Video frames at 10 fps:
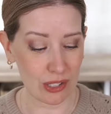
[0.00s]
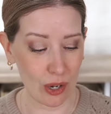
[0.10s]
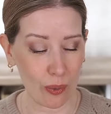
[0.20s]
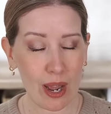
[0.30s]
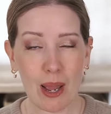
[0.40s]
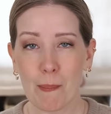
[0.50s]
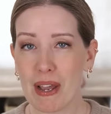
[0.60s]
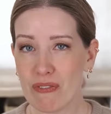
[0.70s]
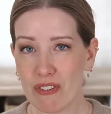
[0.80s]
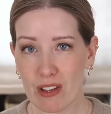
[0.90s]
So
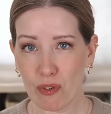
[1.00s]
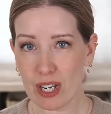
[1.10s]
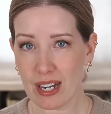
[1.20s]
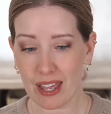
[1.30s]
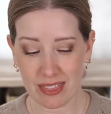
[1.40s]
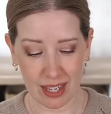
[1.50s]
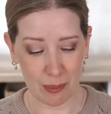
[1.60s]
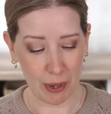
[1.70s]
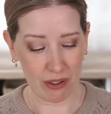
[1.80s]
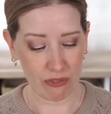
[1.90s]
my favorite, I
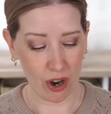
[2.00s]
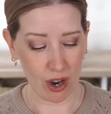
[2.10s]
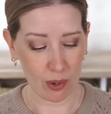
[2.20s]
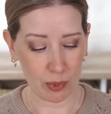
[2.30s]
think by far,